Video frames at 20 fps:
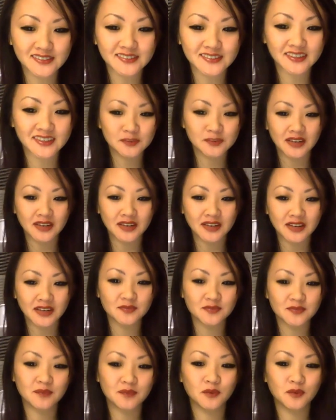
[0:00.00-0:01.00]
explaining to
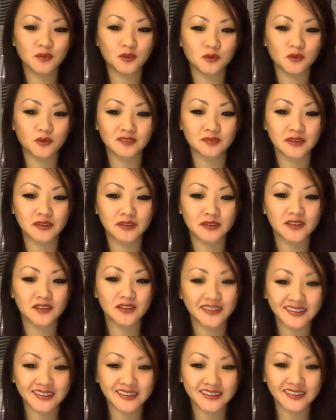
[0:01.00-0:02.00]
people what
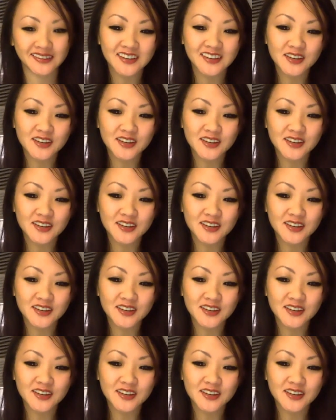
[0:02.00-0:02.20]
Bitcoin is?